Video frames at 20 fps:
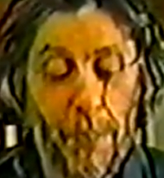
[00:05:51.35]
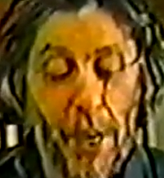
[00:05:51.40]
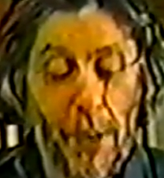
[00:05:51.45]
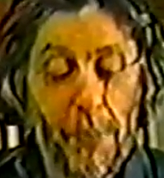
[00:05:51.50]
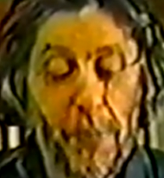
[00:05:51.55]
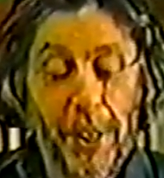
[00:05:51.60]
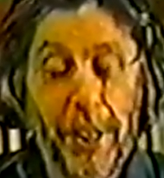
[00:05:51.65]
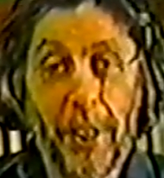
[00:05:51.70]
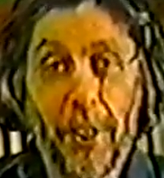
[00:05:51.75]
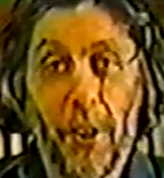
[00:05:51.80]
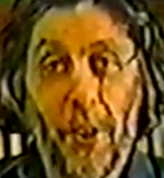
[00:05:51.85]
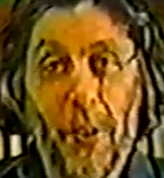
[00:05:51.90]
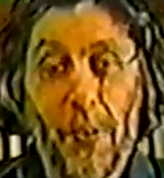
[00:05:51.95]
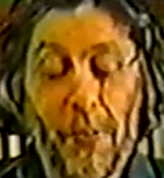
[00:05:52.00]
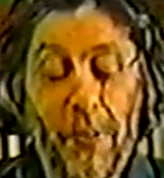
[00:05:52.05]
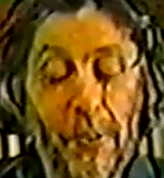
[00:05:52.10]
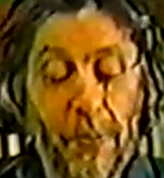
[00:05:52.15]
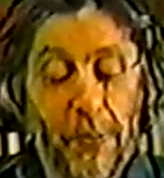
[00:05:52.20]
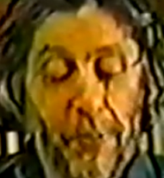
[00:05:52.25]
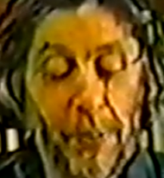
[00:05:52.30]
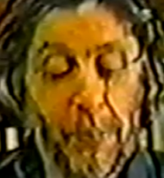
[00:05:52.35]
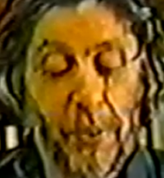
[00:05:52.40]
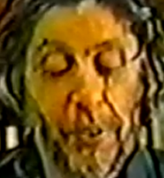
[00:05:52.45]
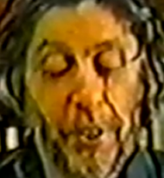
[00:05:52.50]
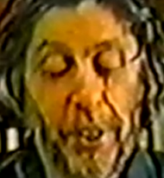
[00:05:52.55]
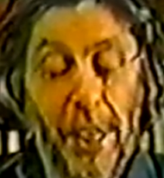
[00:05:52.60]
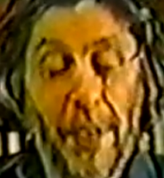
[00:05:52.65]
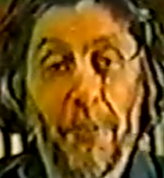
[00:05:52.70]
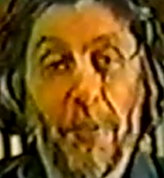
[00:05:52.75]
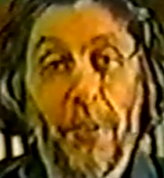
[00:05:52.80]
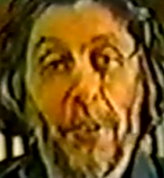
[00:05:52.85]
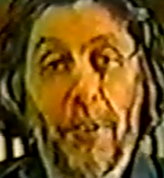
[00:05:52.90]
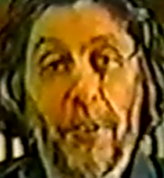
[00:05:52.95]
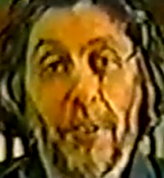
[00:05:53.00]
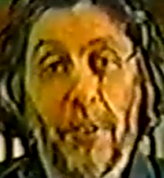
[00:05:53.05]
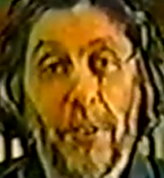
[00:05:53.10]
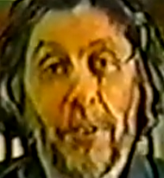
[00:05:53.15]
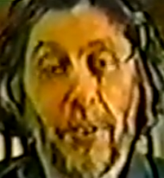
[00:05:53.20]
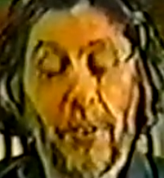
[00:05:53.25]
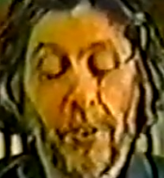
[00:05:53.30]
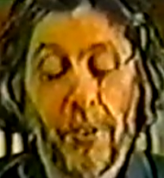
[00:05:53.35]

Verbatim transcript: bubbling over from several.